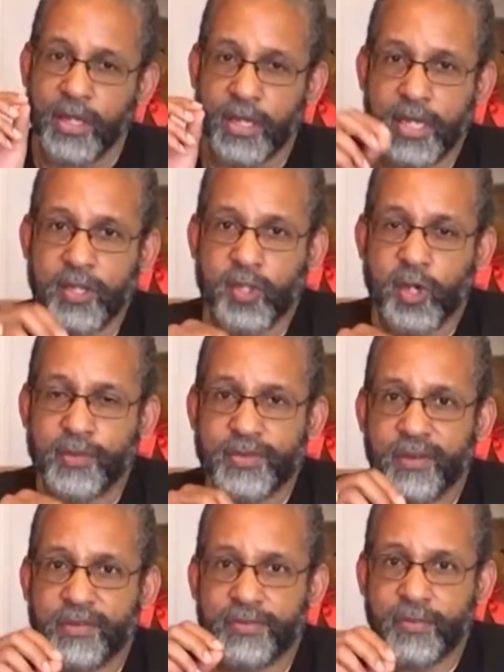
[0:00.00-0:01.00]
in terms
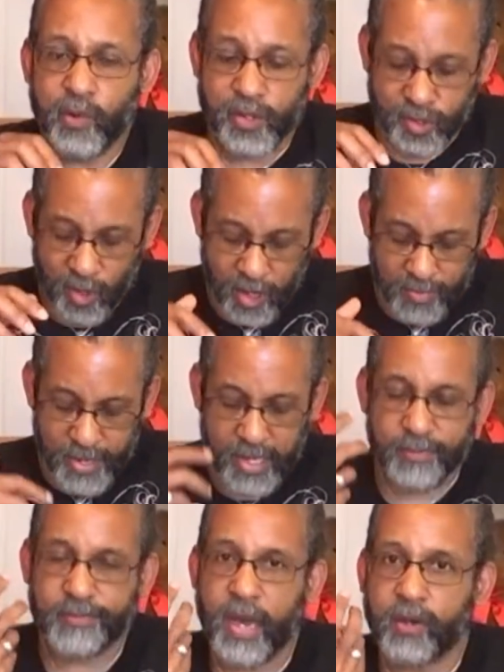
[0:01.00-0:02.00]
of the focus card being
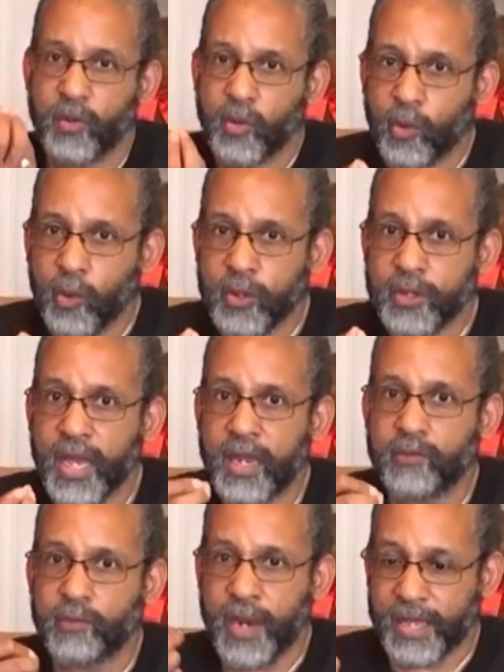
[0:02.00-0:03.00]
about order
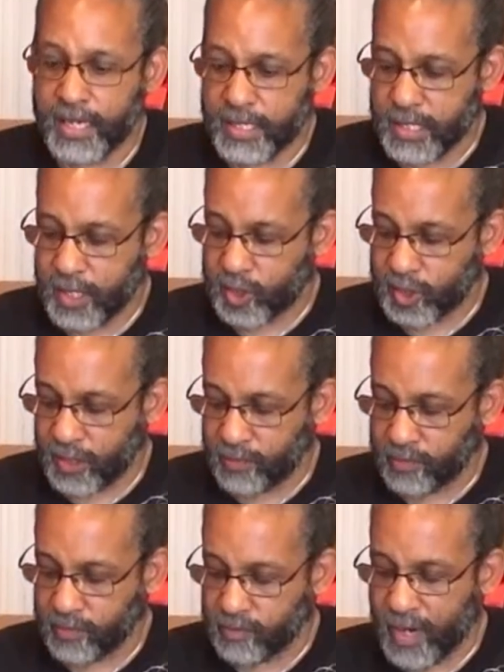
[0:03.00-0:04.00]
and recognition,
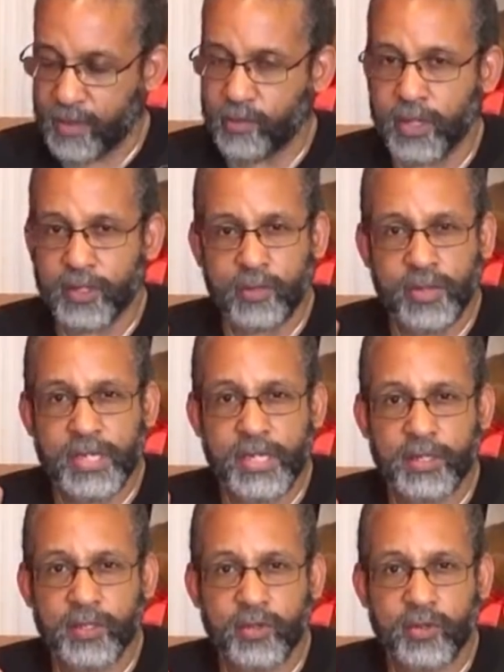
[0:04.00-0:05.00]
right, what do we
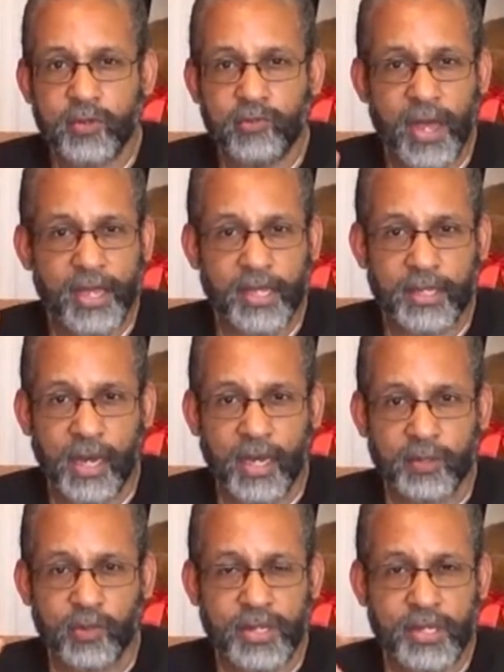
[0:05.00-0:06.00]
need to
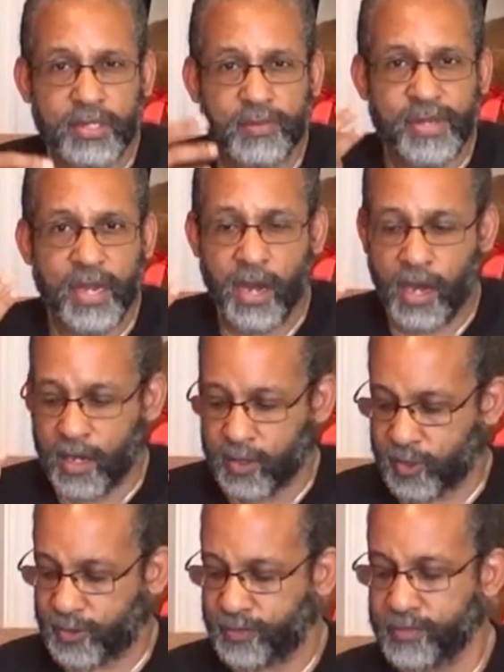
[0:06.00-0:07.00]
recognize? What needs to be
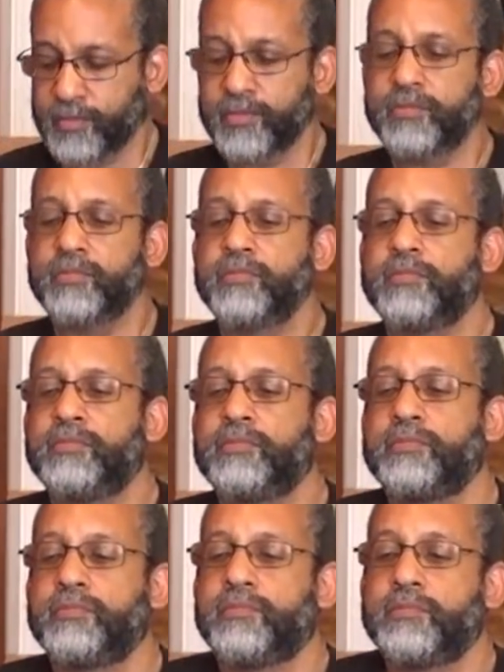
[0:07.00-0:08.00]
honored?
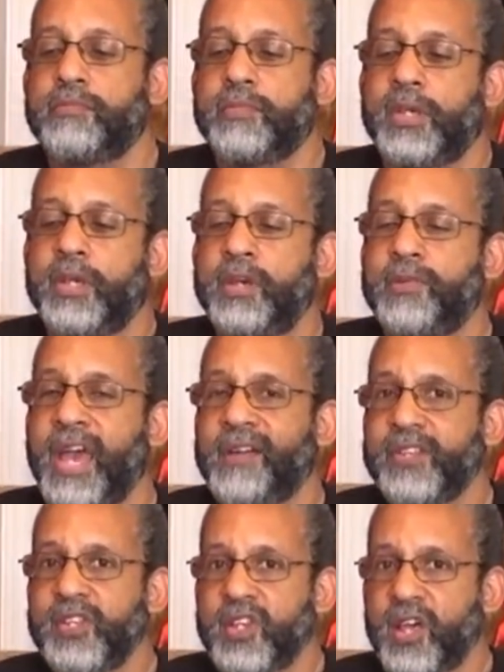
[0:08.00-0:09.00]
Here we have
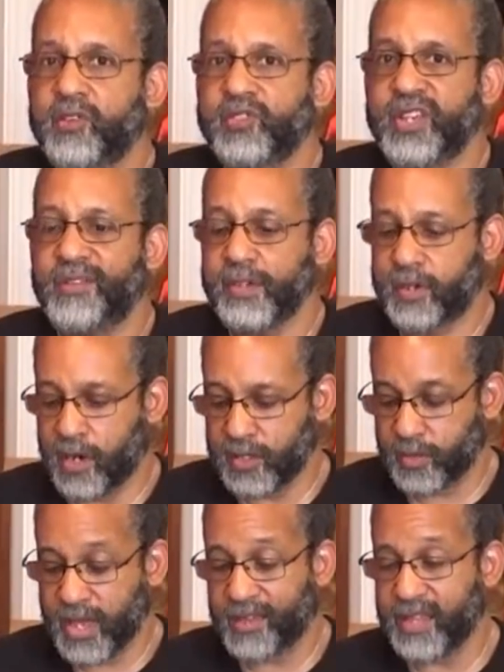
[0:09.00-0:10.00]
another seven card.
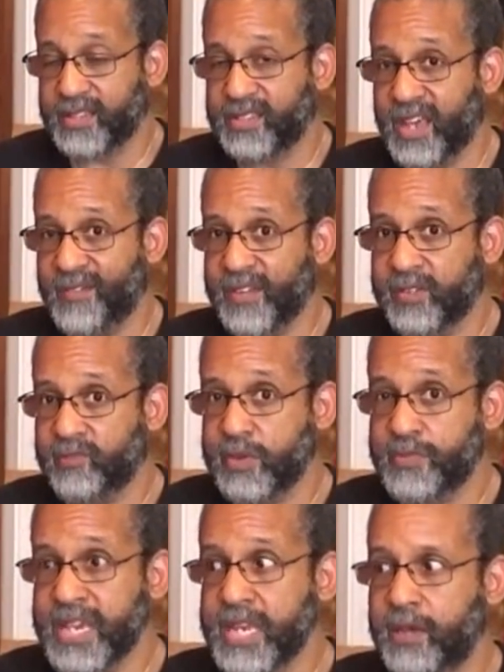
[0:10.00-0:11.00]
So we have that seven
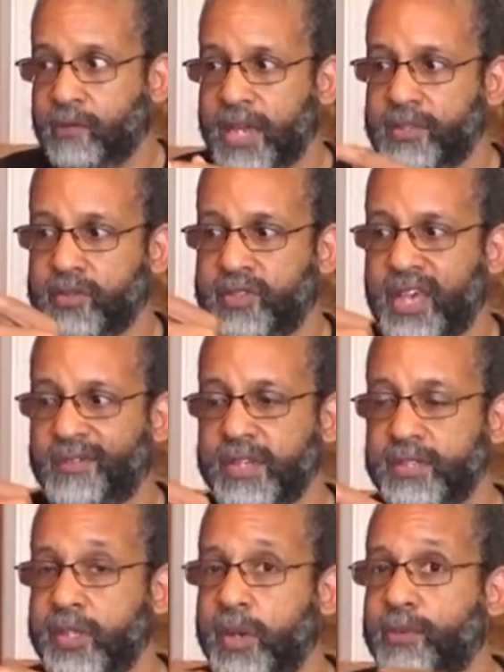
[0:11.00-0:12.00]
repeating, right? So seven
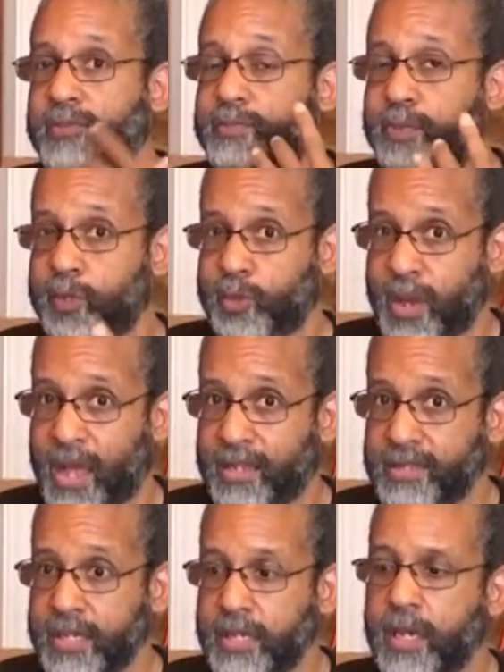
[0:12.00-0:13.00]
is number of
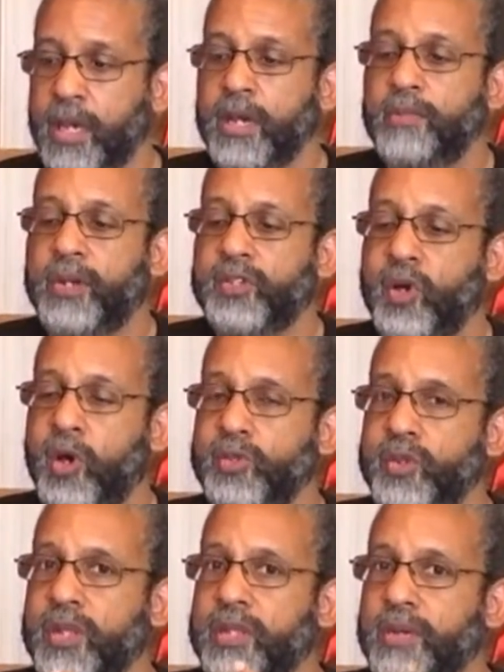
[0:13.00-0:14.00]
spirituality, but it's
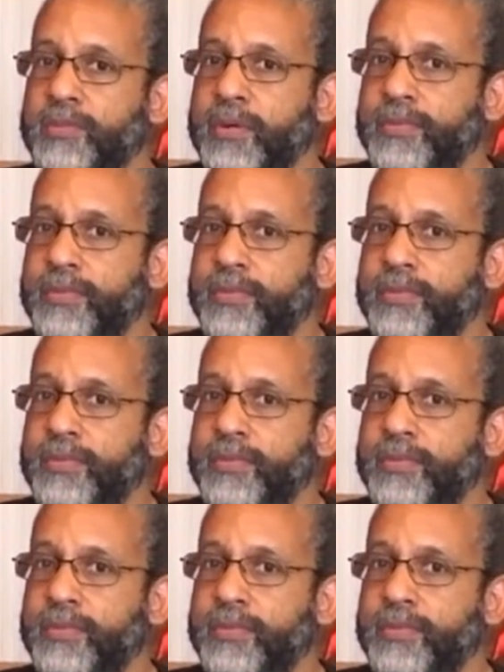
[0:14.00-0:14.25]
also the number